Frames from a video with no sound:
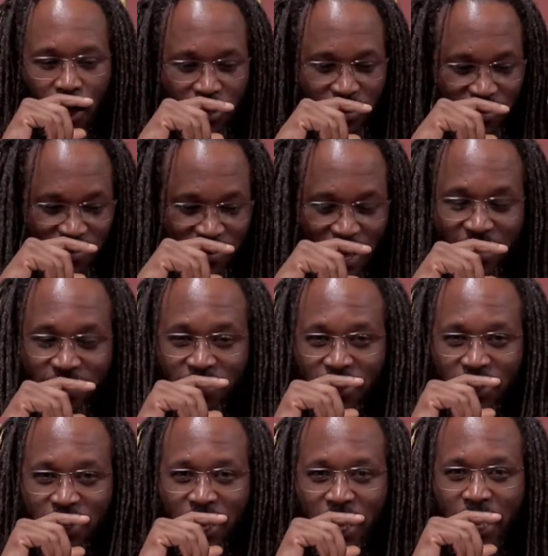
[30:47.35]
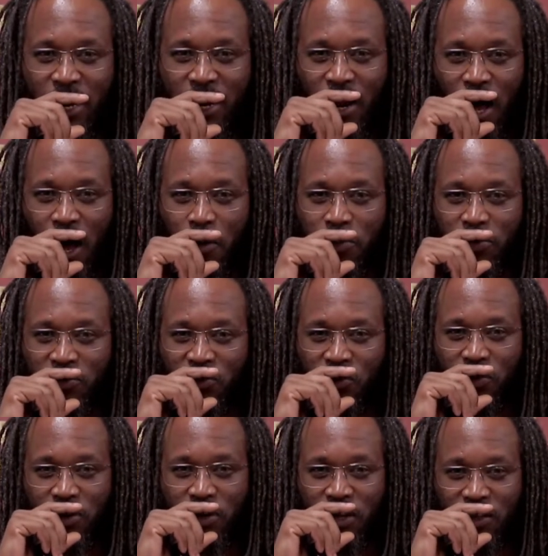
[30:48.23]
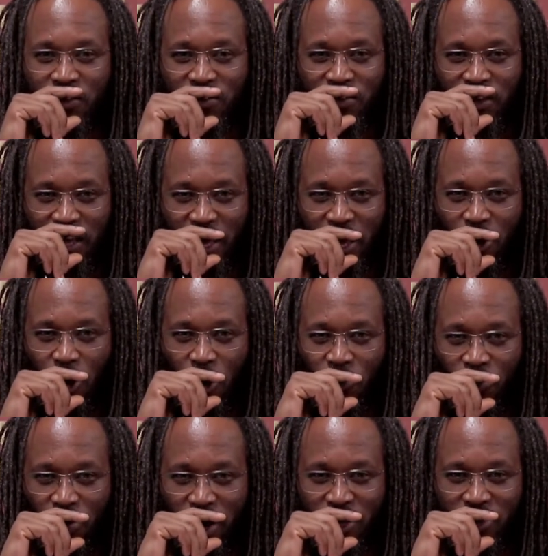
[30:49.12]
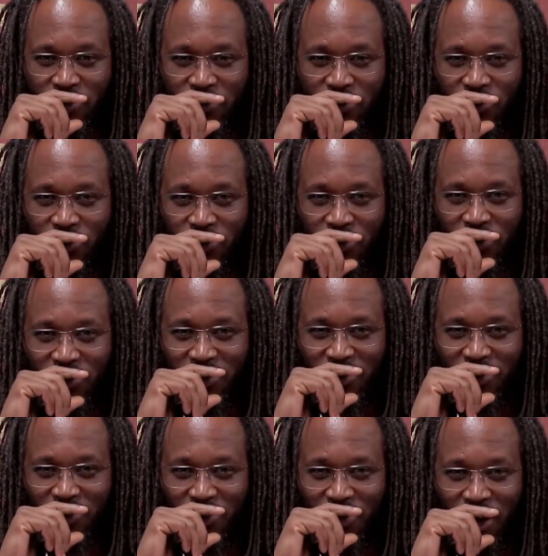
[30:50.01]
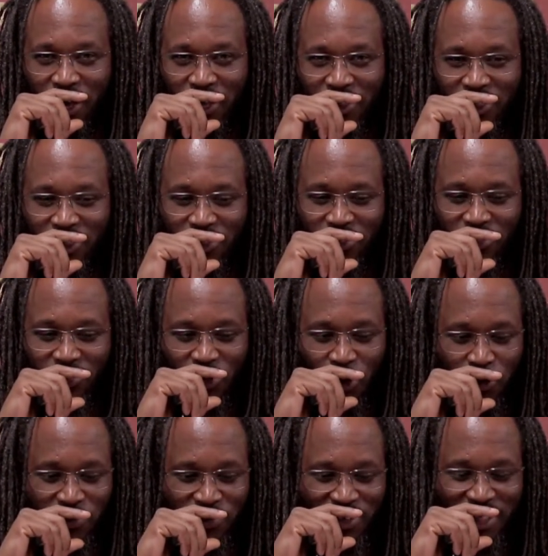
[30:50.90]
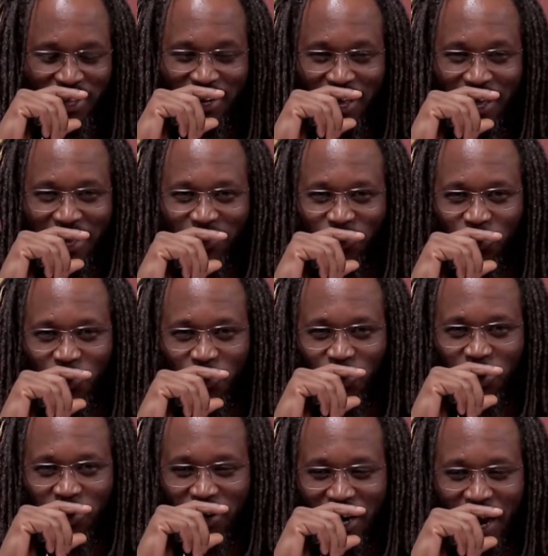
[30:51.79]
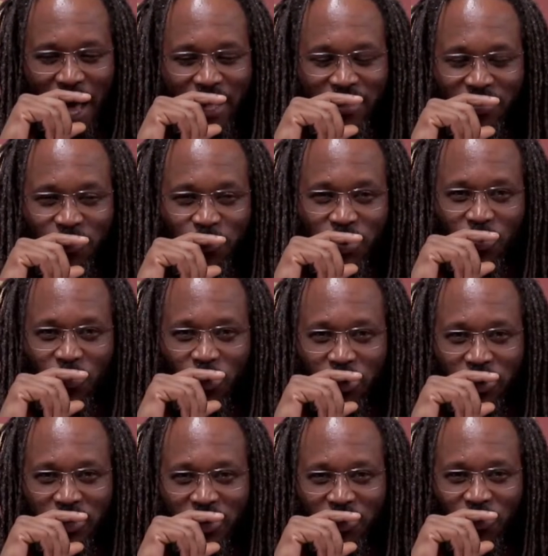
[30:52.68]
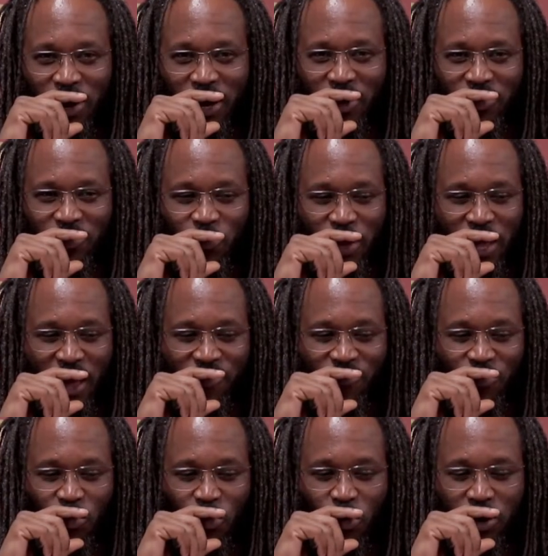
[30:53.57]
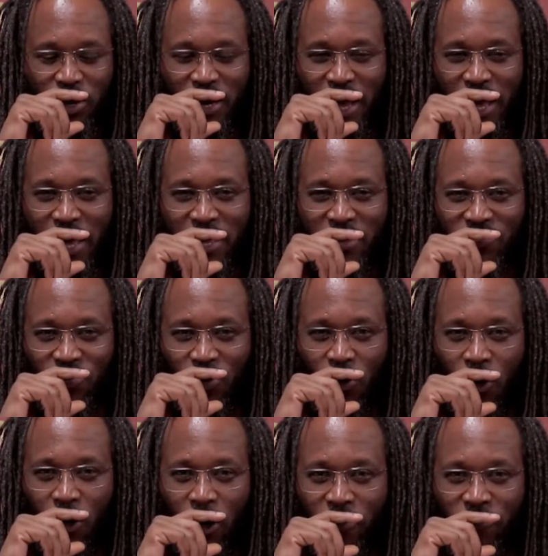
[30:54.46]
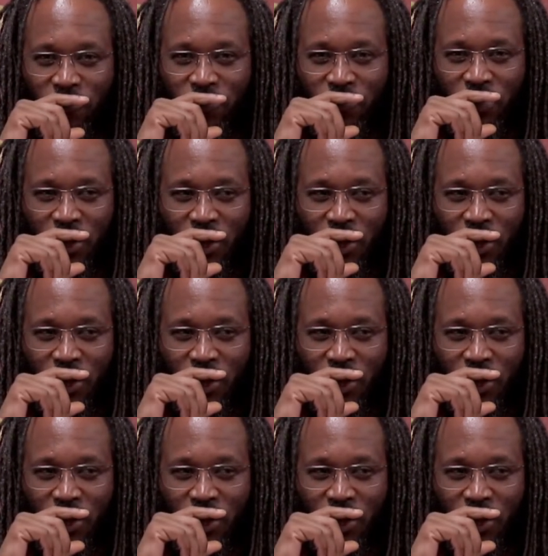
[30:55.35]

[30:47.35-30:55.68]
designated opportunities to get our rest, right? Those are the days when we're not to be working, right? We have more days off